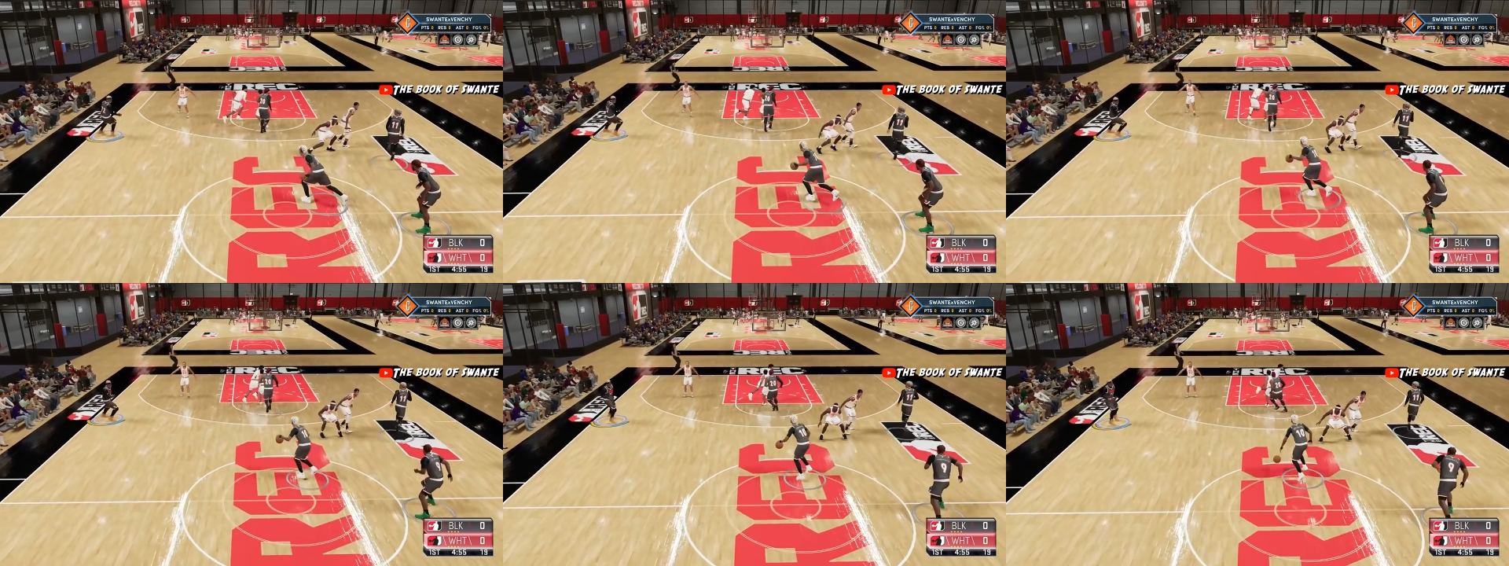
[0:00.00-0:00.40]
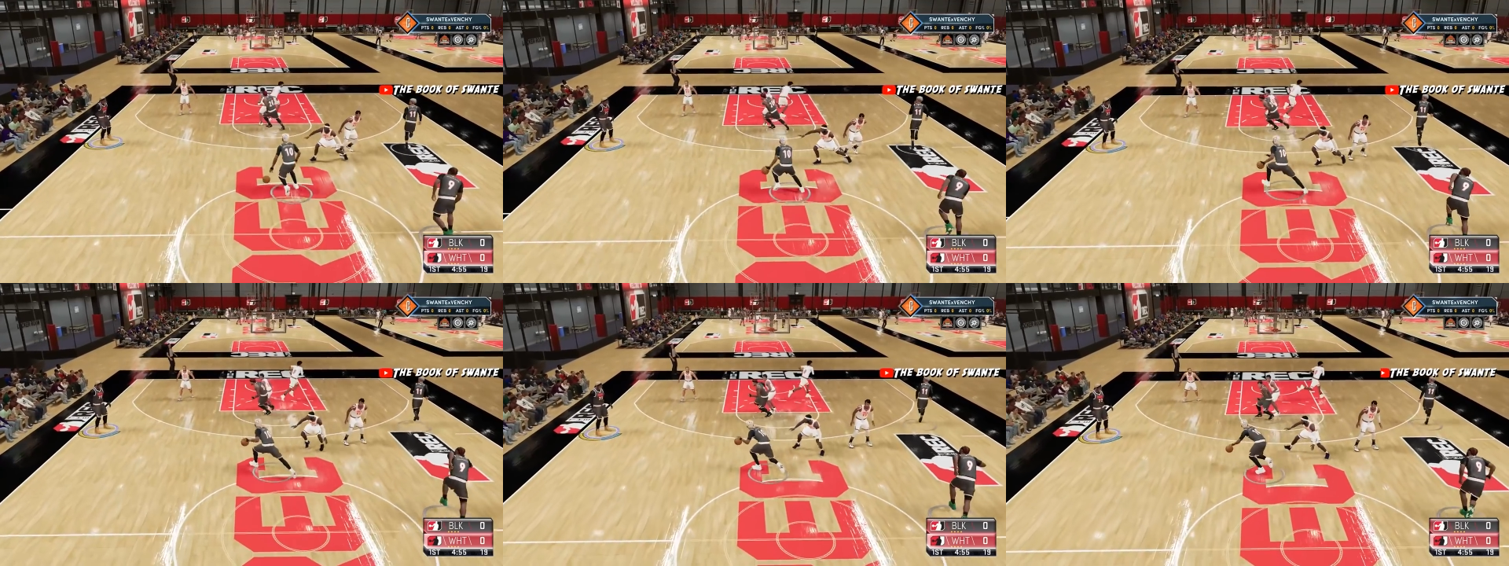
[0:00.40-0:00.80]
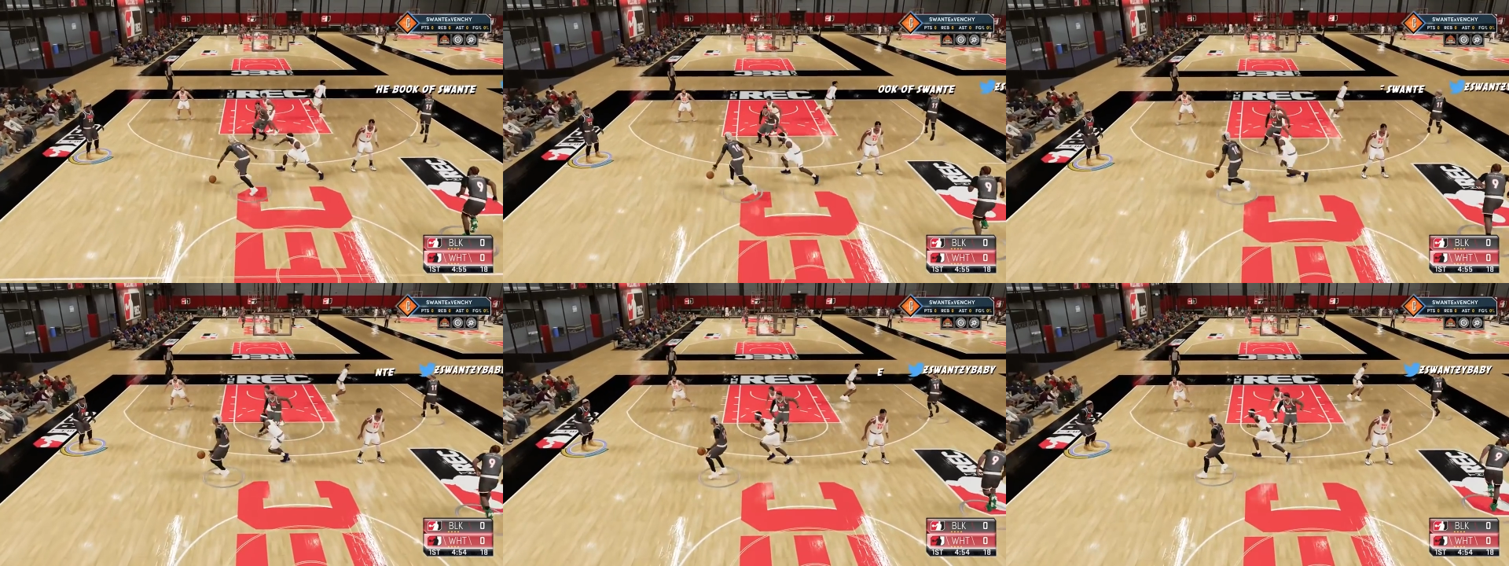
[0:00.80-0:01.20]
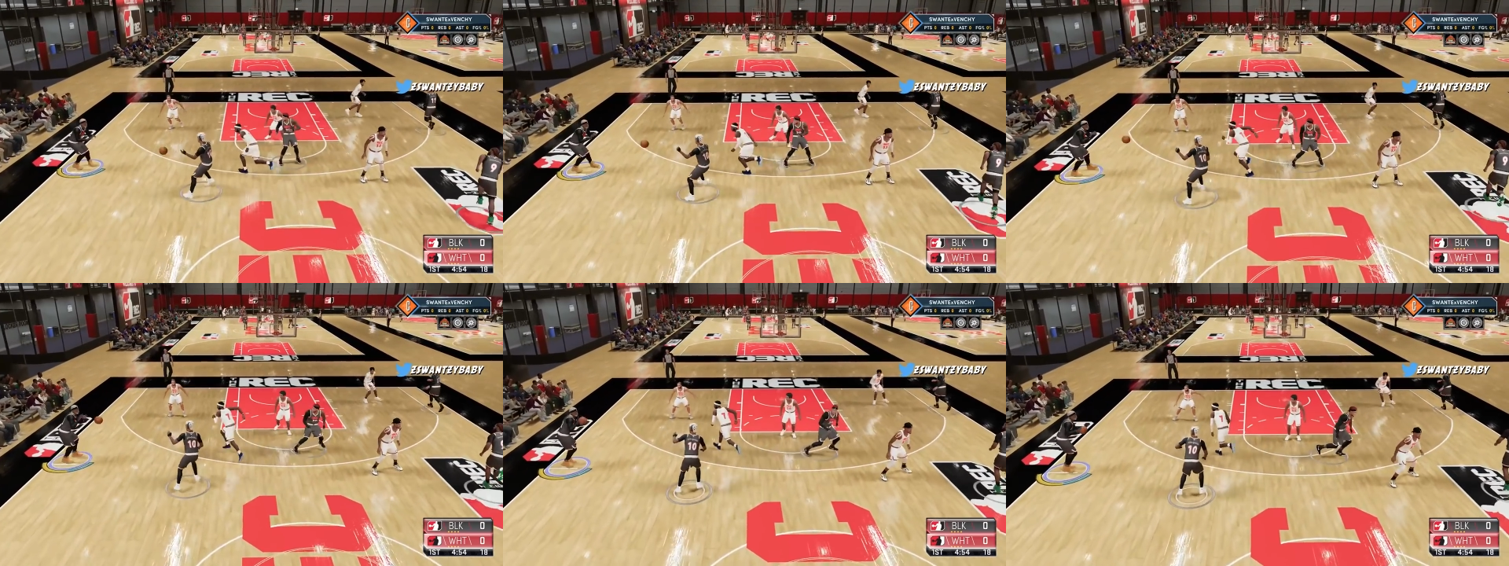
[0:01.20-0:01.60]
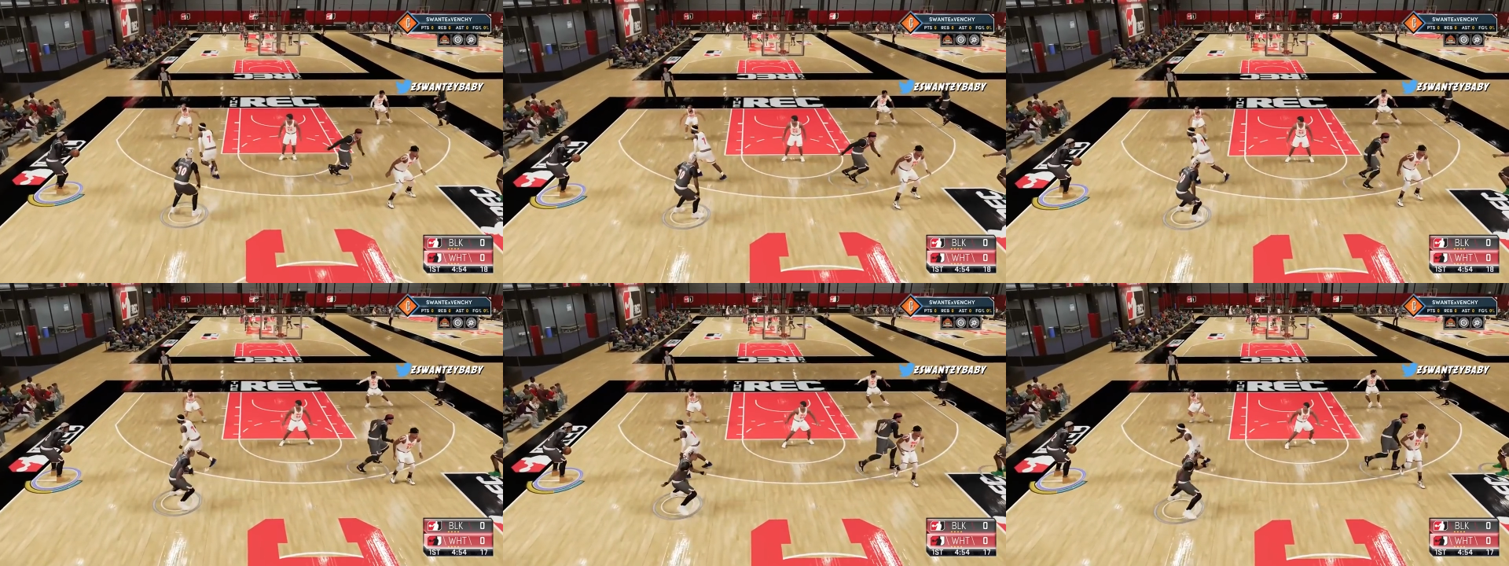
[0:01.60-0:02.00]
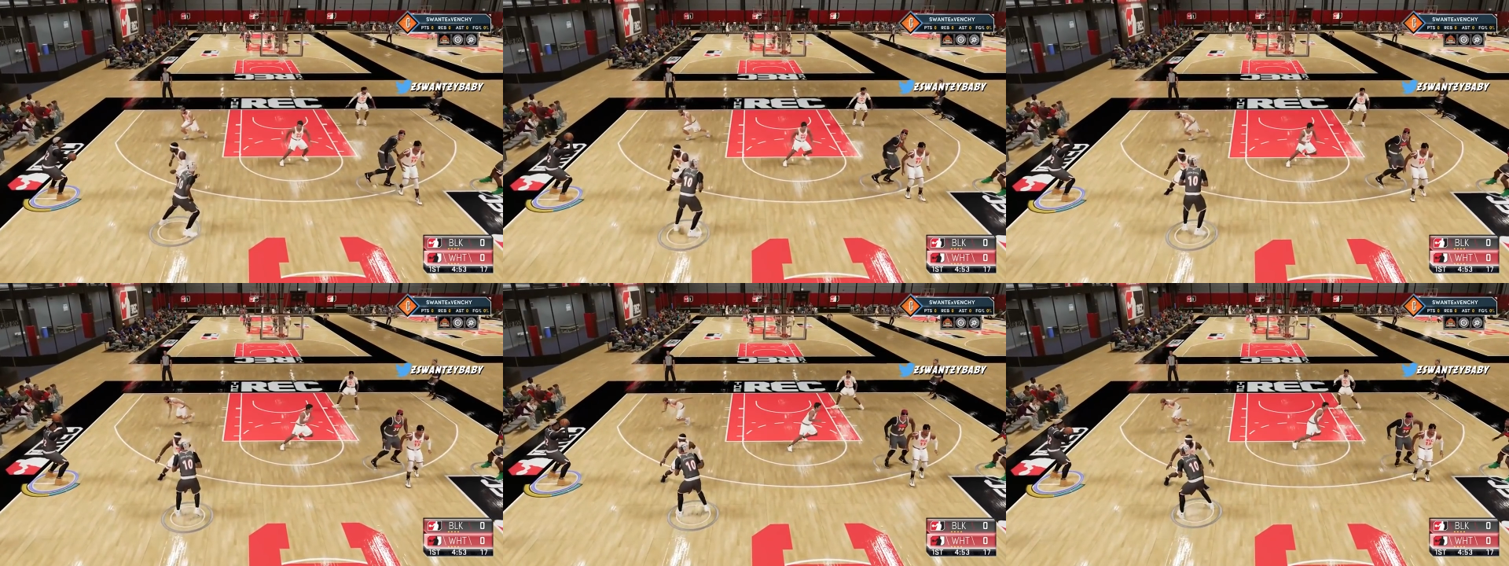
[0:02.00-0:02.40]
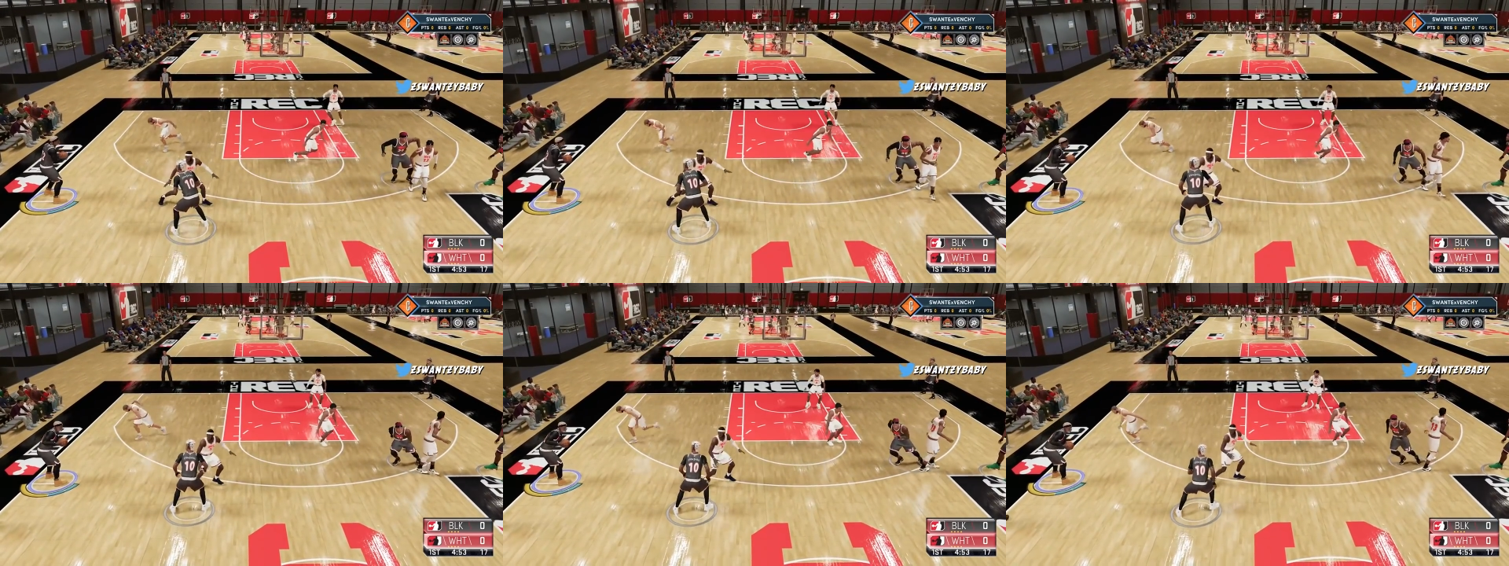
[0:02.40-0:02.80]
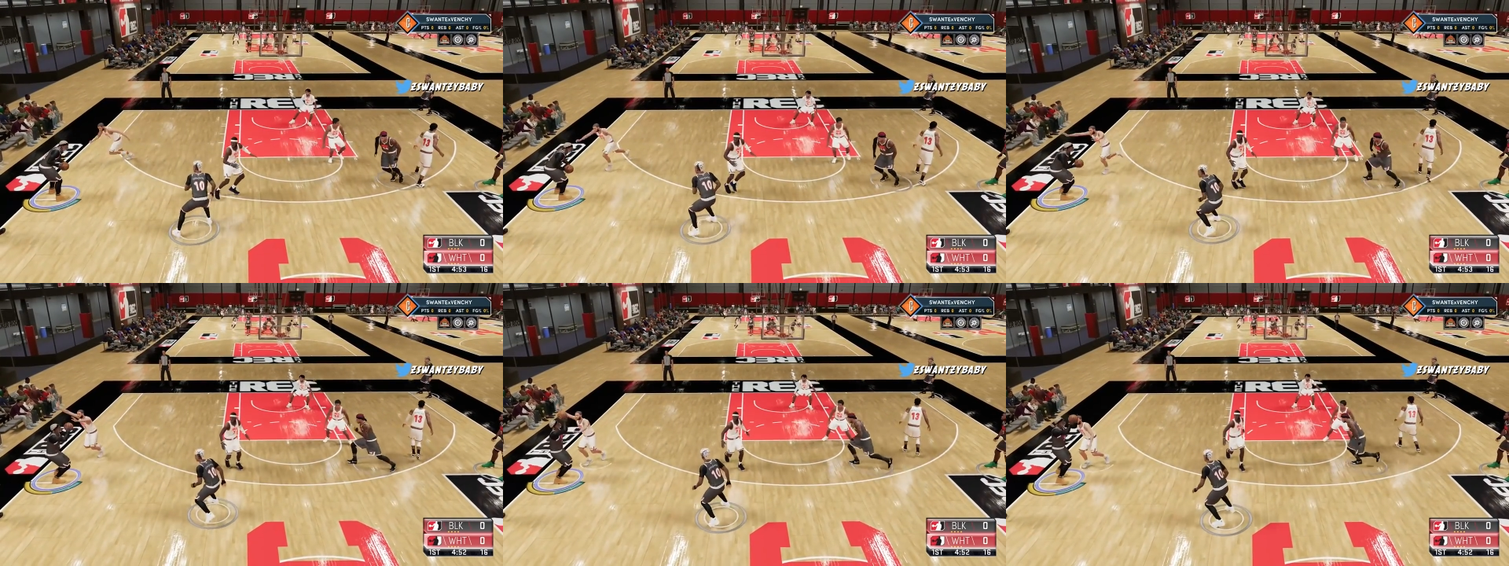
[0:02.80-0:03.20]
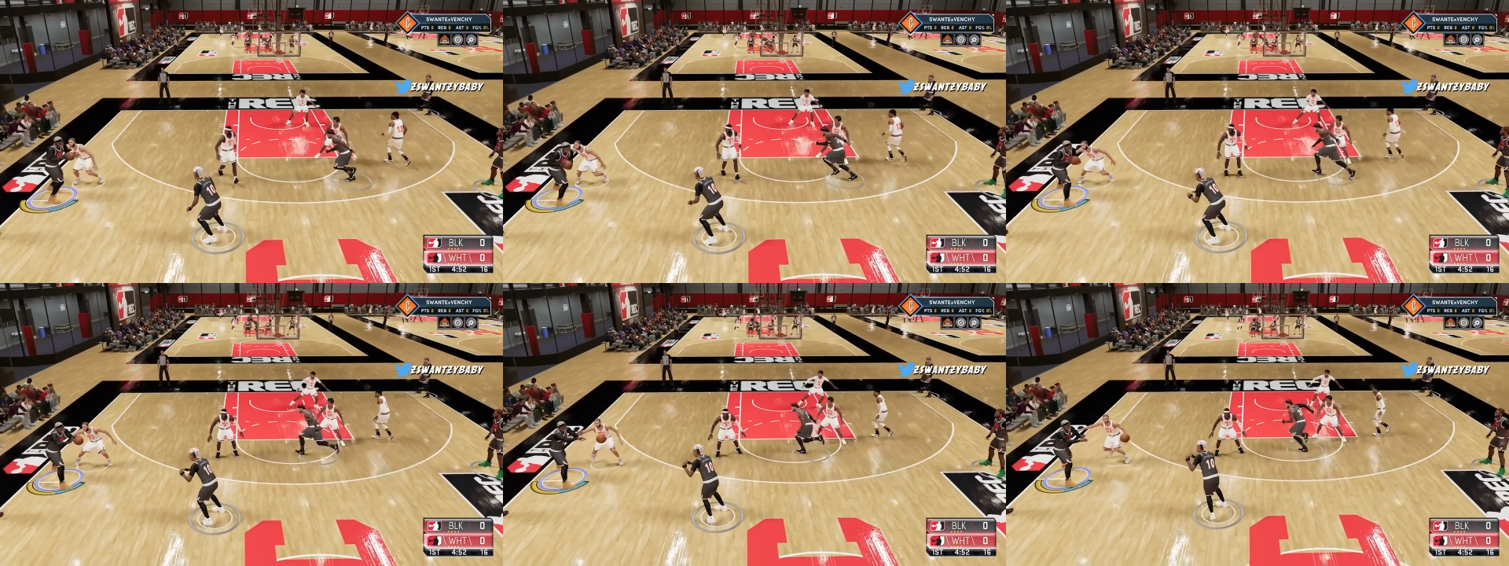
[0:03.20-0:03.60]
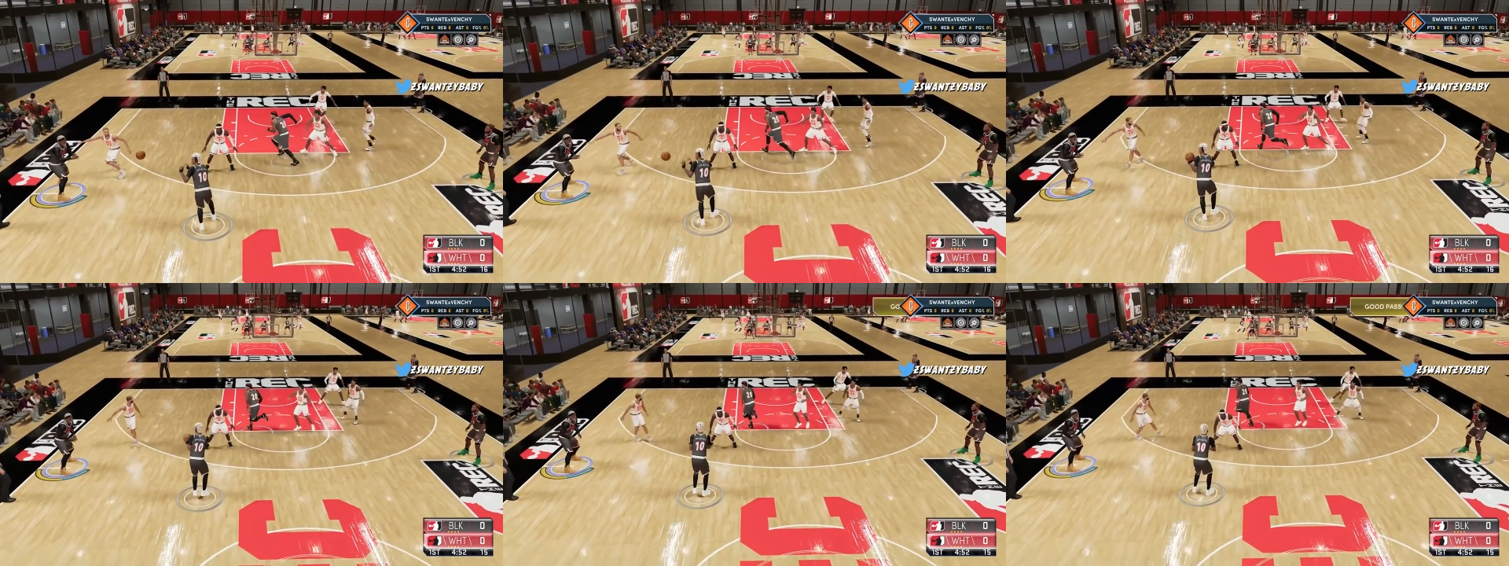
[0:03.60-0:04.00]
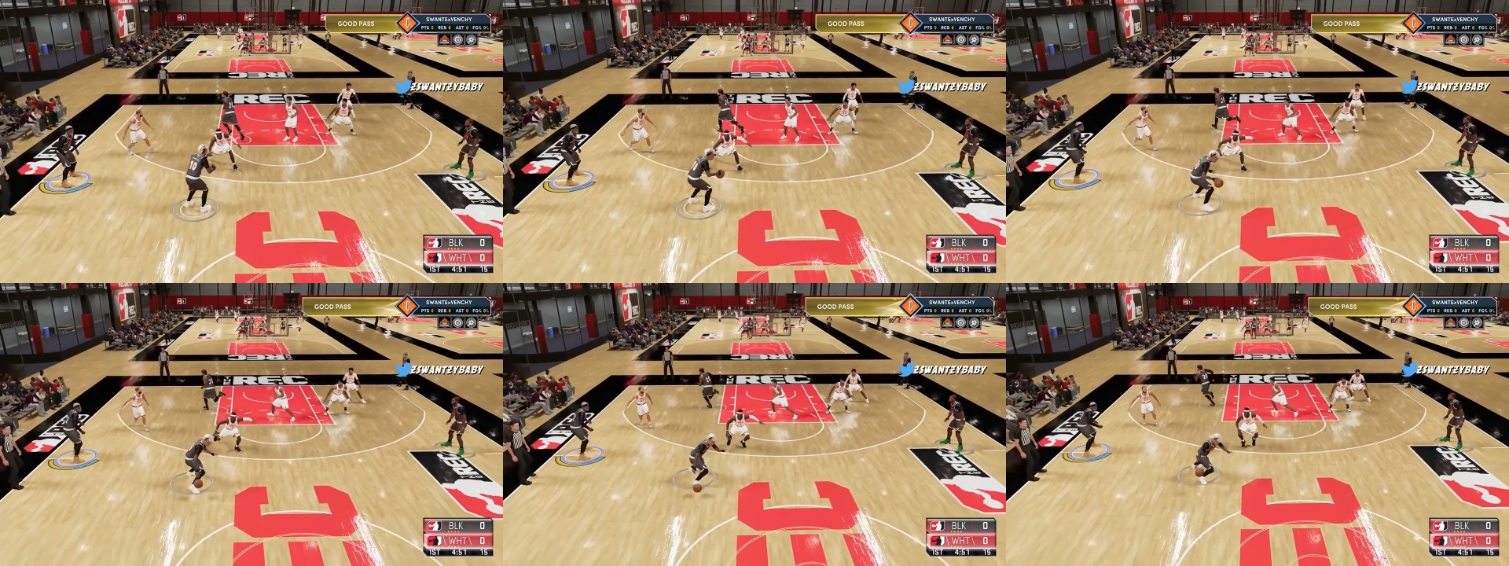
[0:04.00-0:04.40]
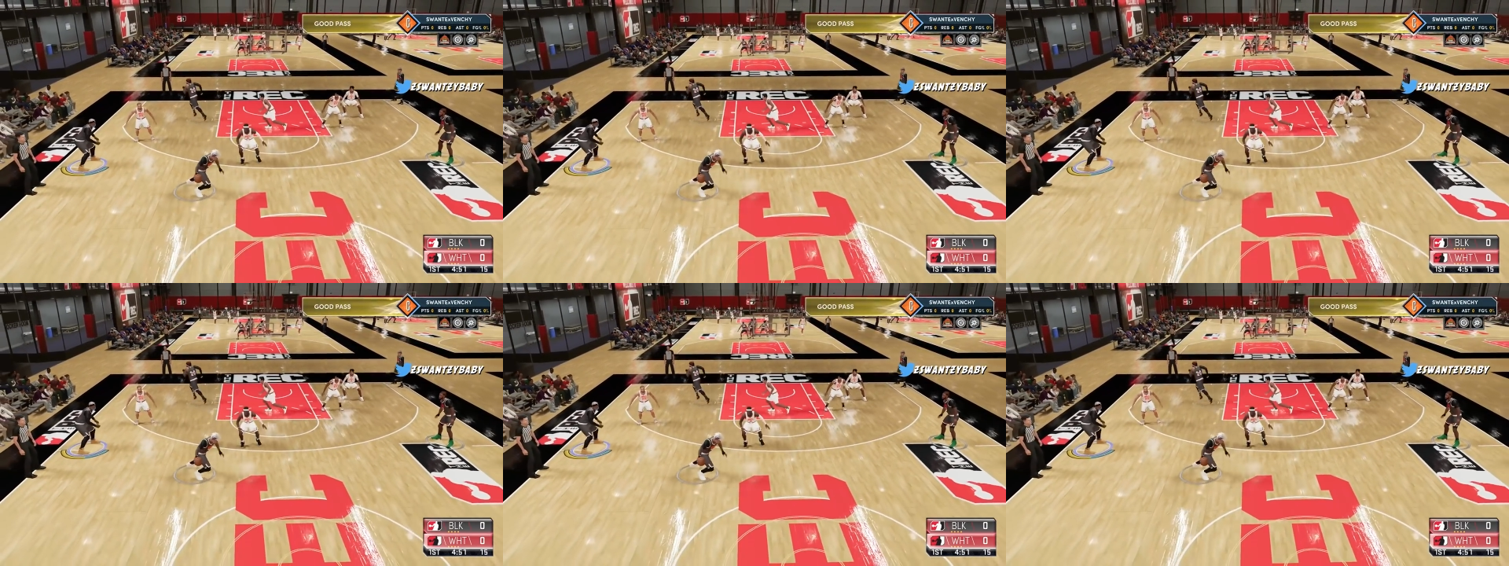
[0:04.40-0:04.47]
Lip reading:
[unreadable: no face in view]